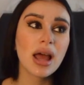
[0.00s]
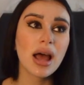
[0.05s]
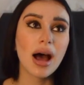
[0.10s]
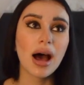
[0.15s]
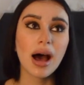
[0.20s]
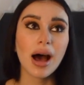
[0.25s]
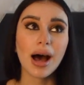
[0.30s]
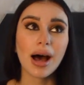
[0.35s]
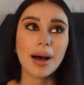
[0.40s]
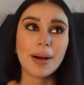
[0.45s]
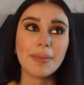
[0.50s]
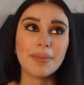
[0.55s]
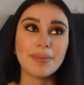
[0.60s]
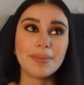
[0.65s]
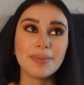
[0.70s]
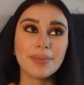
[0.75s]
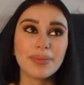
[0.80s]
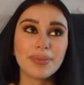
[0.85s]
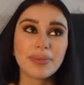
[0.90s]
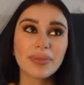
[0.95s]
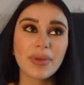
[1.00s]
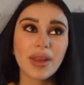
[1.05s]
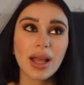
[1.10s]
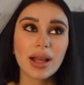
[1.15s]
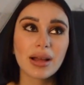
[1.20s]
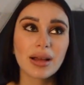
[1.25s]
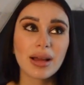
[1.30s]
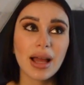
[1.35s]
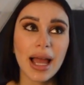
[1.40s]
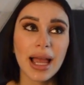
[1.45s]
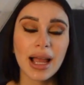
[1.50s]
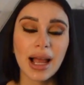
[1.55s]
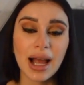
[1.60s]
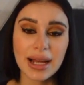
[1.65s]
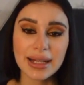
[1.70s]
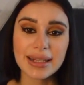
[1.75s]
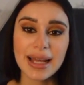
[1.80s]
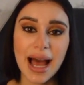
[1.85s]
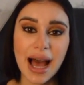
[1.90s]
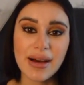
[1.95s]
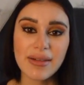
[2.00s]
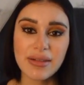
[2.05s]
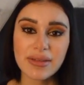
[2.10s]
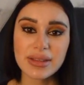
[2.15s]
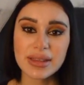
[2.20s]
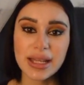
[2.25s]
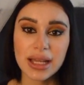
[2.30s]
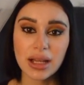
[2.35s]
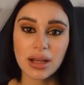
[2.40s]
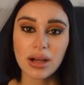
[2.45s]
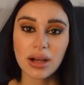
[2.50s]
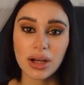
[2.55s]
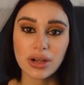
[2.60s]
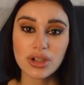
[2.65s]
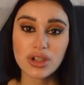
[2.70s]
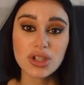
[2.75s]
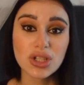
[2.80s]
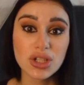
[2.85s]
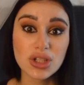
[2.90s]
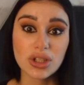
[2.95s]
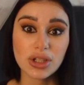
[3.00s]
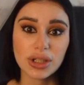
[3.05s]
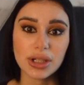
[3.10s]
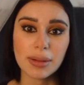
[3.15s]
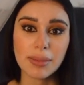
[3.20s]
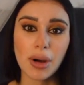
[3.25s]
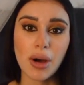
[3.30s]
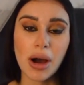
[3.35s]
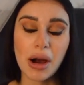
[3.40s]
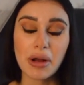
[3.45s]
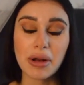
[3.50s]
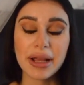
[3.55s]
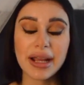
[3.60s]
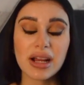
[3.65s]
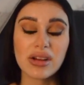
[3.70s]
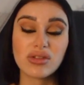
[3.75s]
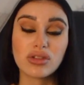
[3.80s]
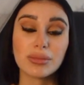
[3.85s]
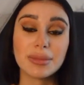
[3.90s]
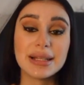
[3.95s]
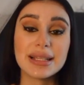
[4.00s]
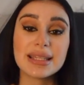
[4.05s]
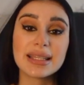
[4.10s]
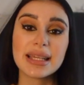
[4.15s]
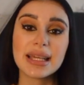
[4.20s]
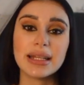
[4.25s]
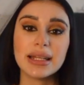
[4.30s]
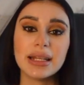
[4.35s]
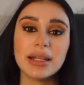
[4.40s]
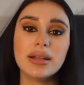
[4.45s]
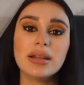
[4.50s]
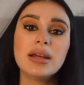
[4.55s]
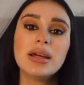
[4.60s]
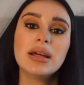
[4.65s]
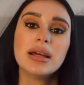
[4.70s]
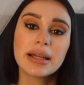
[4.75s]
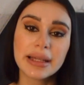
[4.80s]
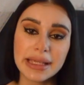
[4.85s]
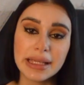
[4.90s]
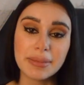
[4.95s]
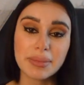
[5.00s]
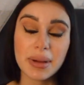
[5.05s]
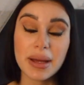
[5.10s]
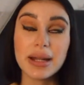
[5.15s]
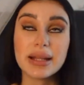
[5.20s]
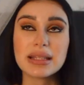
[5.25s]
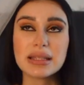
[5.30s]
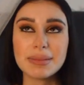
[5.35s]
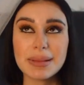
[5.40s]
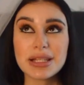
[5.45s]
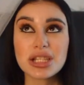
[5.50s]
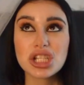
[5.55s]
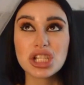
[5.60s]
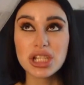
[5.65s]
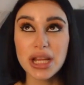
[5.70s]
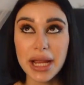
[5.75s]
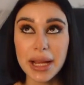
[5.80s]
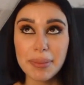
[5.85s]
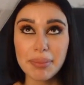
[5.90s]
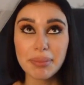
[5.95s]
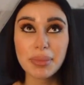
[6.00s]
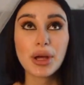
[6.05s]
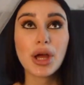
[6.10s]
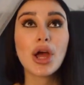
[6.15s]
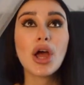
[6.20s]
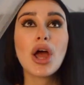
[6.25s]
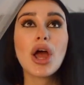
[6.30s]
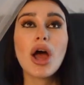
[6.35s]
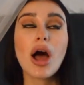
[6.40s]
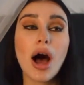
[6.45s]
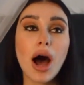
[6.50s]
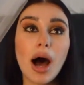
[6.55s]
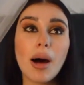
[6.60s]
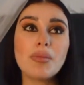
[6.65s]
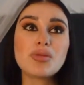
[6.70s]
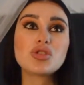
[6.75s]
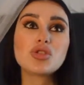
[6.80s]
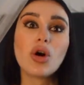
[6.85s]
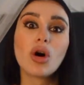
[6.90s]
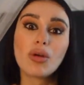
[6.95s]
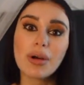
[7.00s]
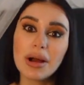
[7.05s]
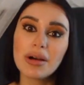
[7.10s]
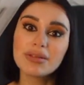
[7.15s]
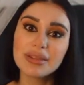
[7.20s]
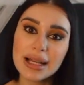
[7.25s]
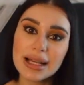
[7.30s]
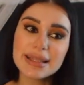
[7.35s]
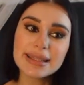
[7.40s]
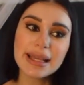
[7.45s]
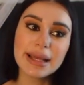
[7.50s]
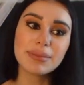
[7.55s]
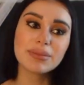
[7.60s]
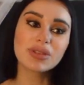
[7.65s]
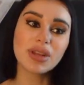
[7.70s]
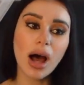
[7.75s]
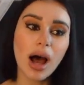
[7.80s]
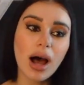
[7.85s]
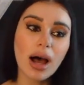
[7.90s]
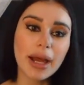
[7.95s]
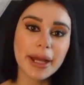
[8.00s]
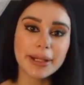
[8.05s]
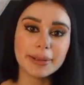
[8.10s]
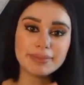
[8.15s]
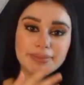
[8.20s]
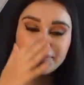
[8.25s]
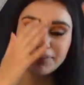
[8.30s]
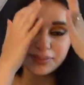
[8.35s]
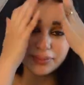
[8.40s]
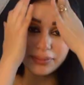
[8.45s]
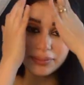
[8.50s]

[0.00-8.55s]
I kind of have everything understood about how to care for my skin and keep it in its best shape. So around that same time,